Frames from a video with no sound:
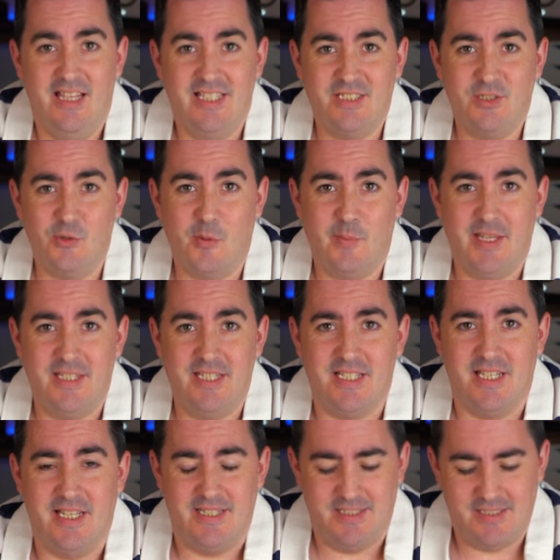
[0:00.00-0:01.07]
let's talk about
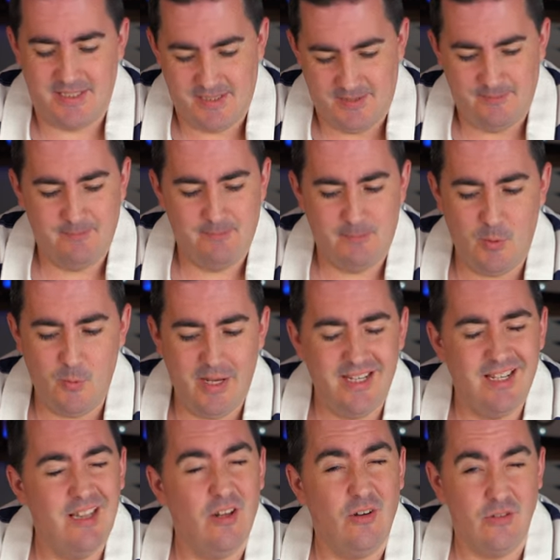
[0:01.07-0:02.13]
this lens. Been
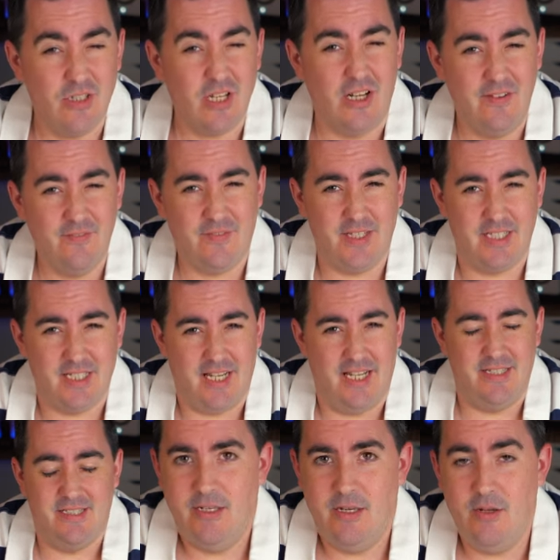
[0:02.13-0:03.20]
waiting a long time for this
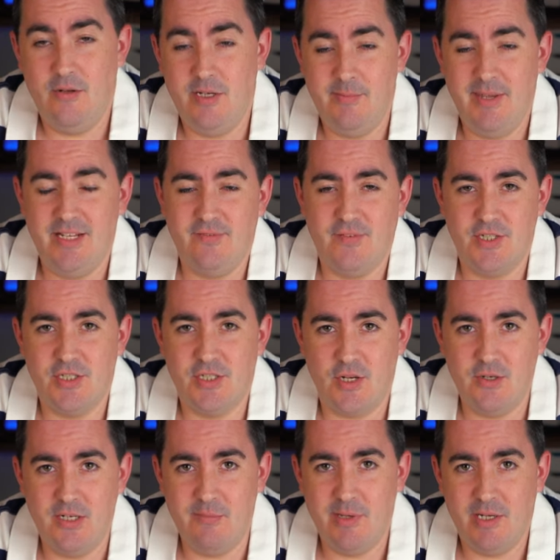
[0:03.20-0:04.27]
lens. Only made for the
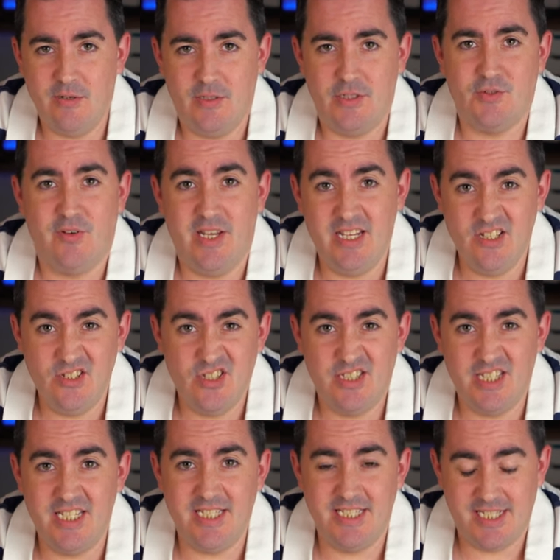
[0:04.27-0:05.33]
Sony mirrorless range,
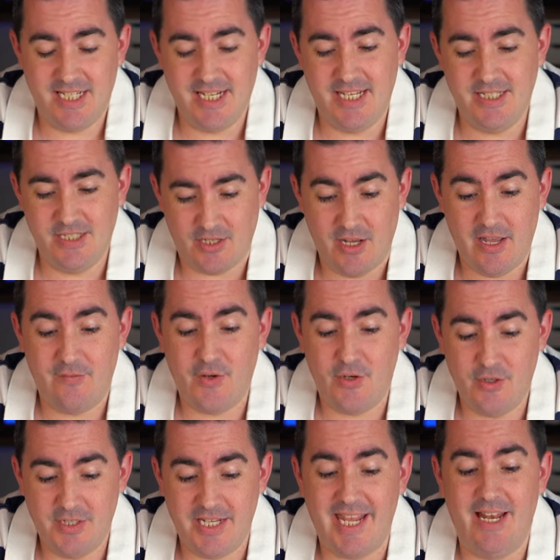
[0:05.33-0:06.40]
this is a lens I have
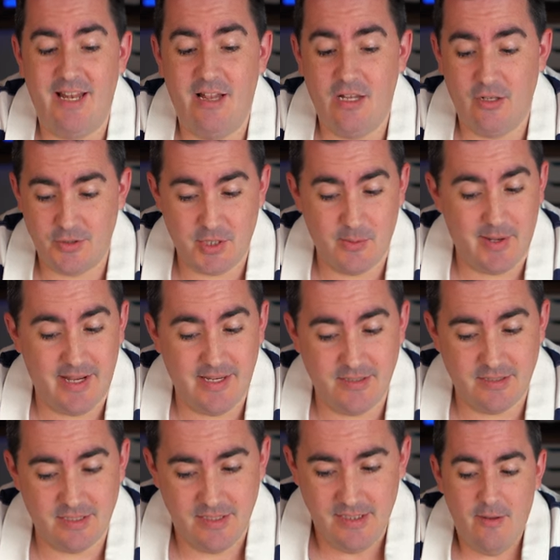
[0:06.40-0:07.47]
heard a lot
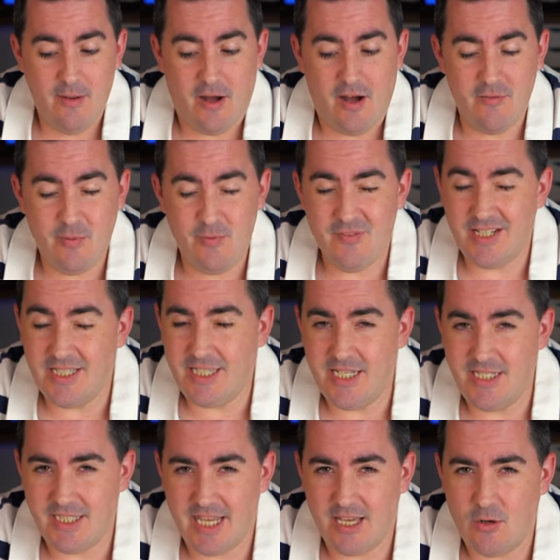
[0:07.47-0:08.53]
about. I've been very
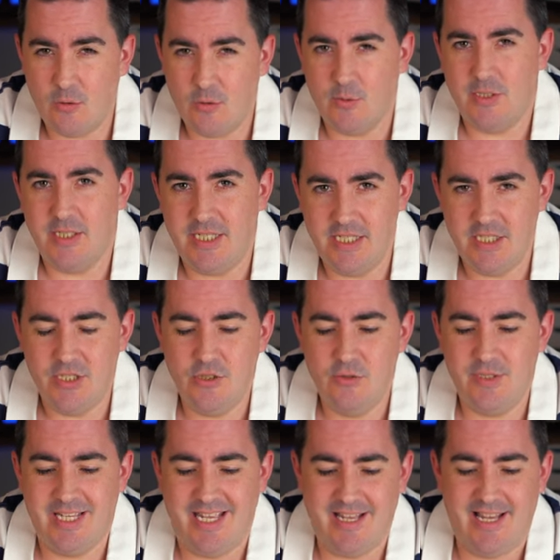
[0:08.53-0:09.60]
keen to get hold of one of these and
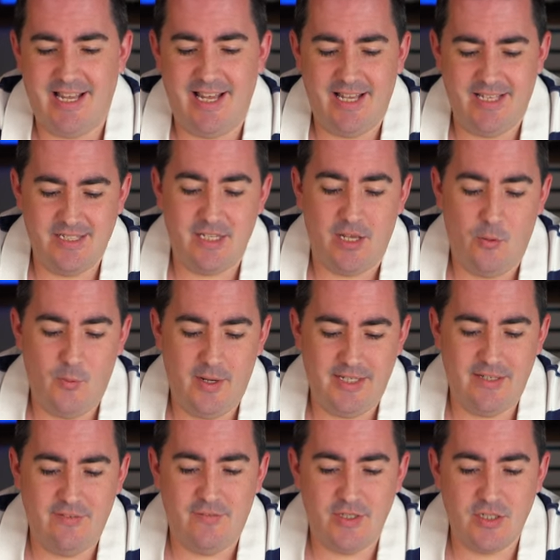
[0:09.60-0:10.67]
use it as a
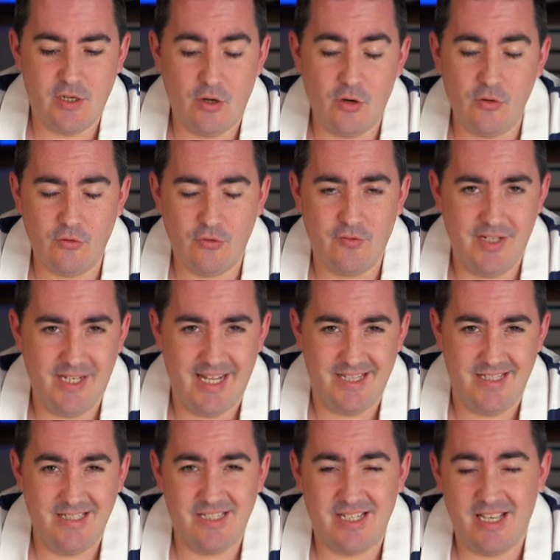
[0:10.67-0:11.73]
wedding photography
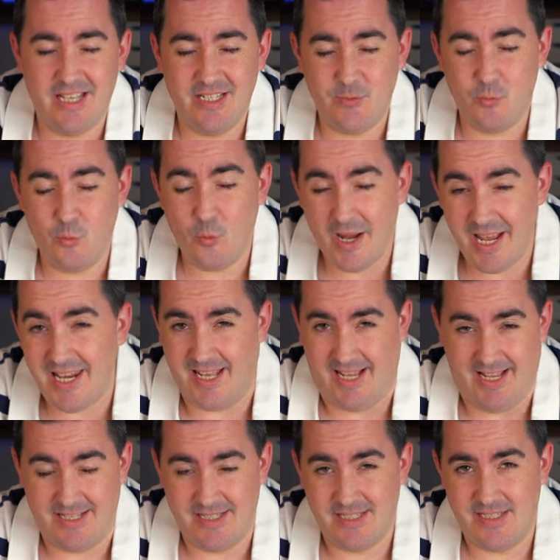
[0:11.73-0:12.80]
lens, as well
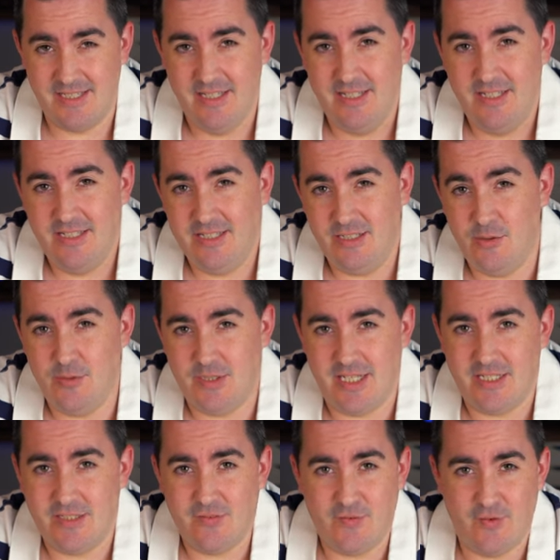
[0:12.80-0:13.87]
as use
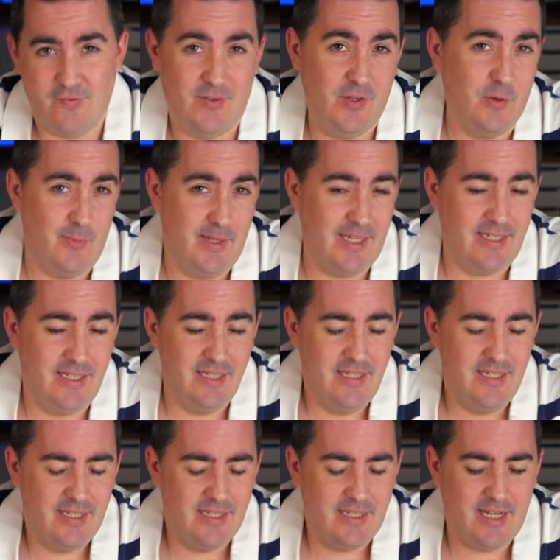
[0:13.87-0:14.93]
it for filming.
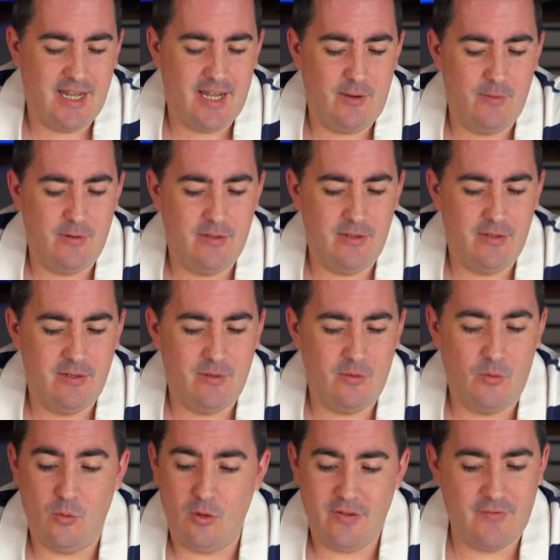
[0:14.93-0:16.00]
Now,
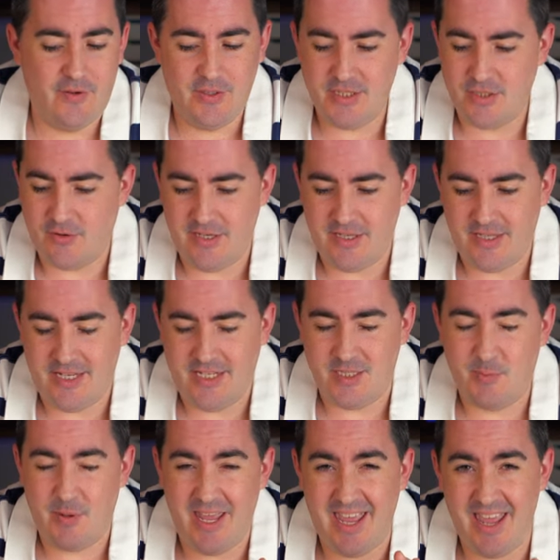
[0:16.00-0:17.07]
all I've heard is great
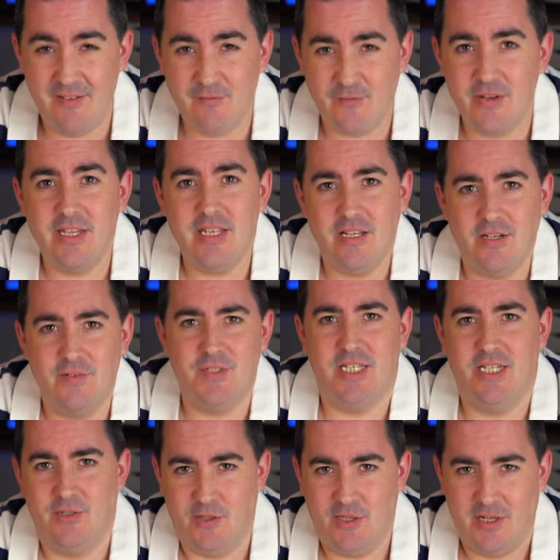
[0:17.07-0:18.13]
things, but everything I've
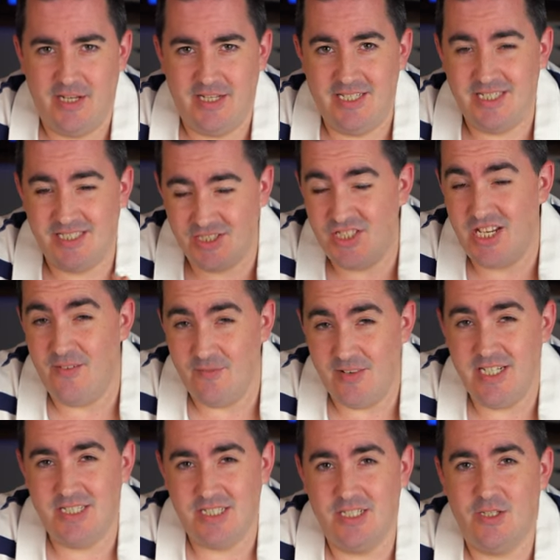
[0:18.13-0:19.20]
seen online is
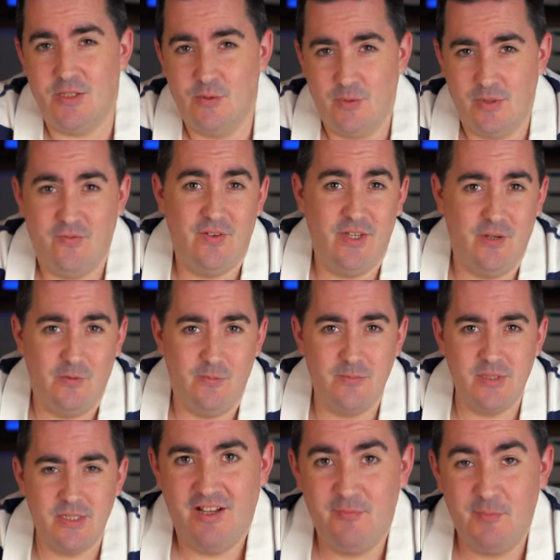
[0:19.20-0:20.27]
generally to do with
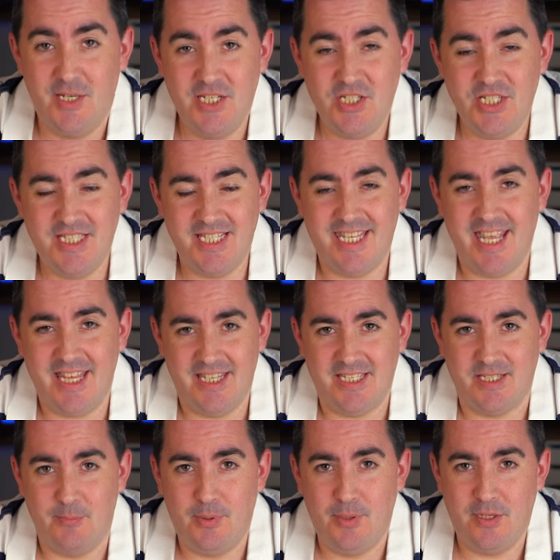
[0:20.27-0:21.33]
films. I've been itching to get
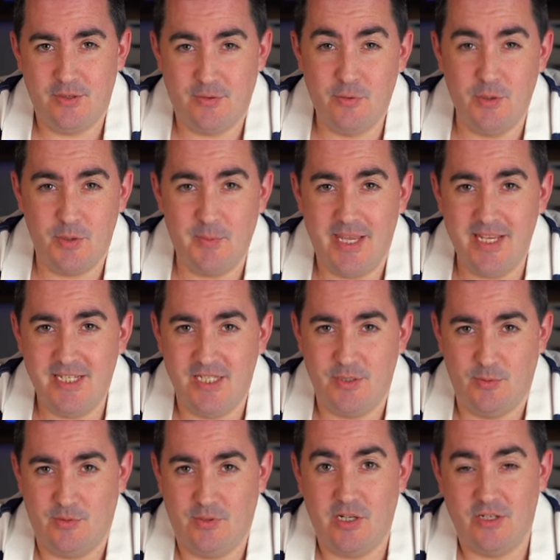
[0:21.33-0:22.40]
this and put it through its
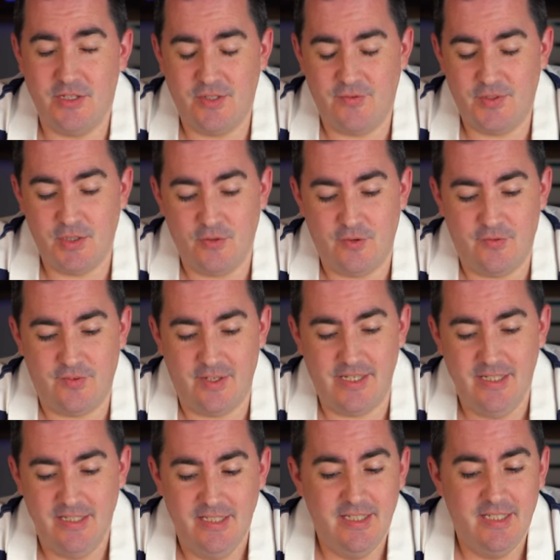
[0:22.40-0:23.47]
paces with regards to
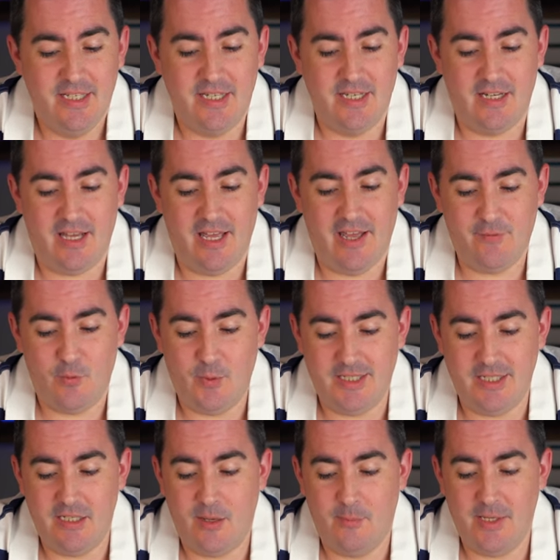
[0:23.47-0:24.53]
photography. I have a
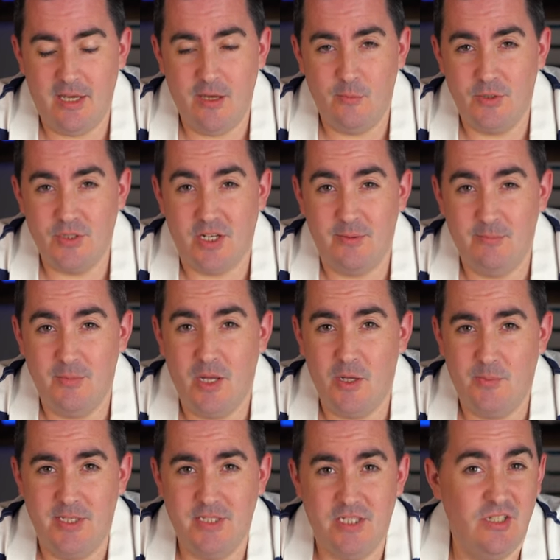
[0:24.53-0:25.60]
wedding coming up, which I'm
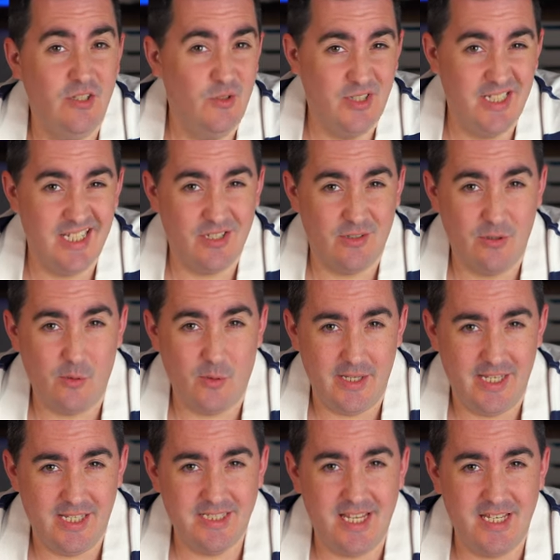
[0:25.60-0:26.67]
hoping to use this on
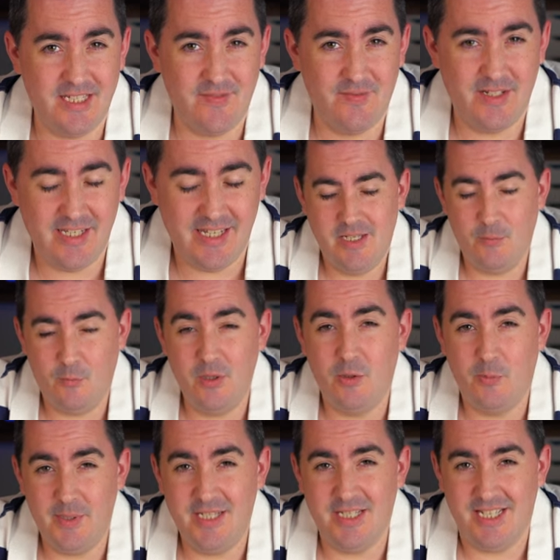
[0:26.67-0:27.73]
quite extensively. It
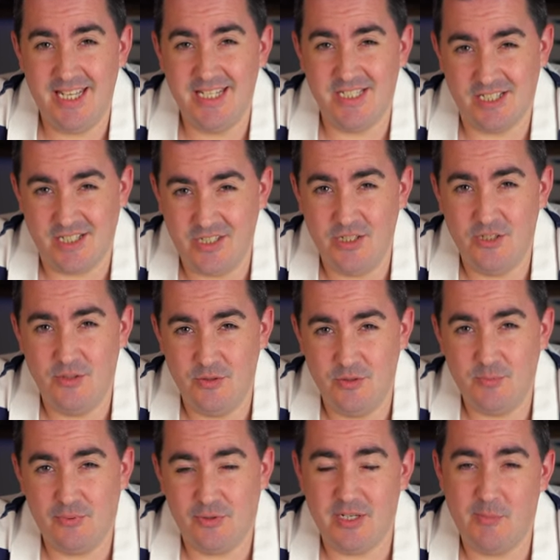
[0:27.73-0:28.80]
will be the lens I use
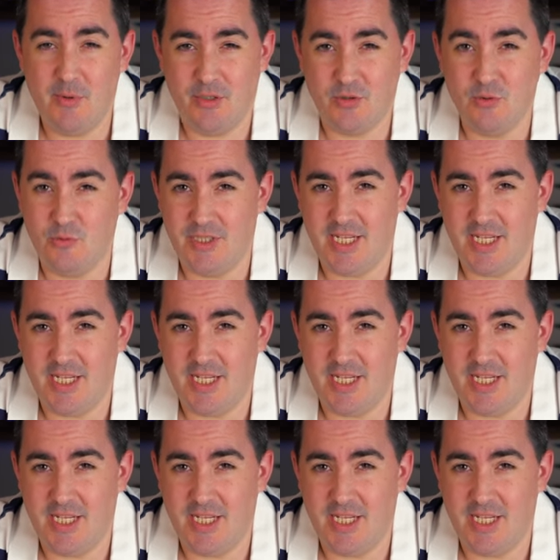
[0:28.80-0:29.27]
pretty much all